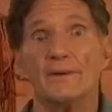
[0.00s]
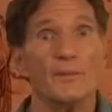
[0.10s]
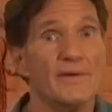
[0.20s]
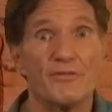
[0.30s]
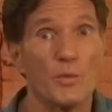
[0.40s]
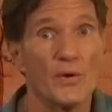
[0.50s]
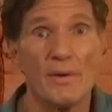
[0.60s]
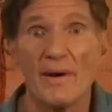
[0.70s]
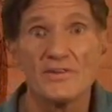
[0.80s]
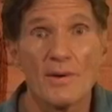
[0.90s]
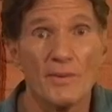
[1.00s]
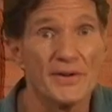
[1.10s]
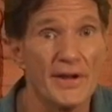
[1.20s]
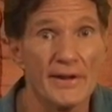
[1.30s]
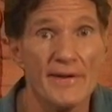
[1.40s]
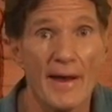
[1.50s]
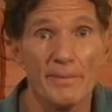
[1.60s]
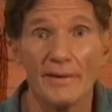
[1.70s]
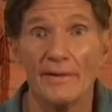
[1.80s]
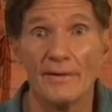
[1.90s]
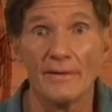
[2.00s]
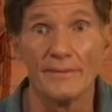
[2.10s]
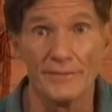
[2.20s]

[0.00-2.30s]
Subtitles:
Wouldn't have to worry about someone kidnapping their